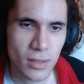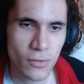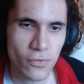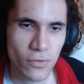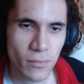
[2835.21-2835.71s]

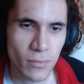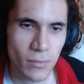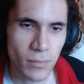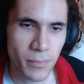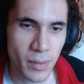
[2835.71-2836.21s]
From
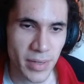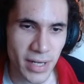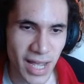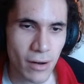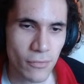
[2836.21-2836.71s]

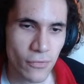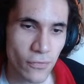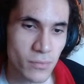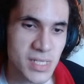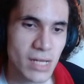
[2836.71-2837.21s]

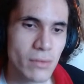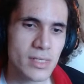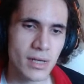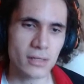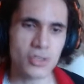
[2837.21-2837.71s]
series
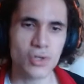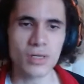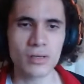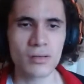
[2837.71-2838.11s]
that I enjoy.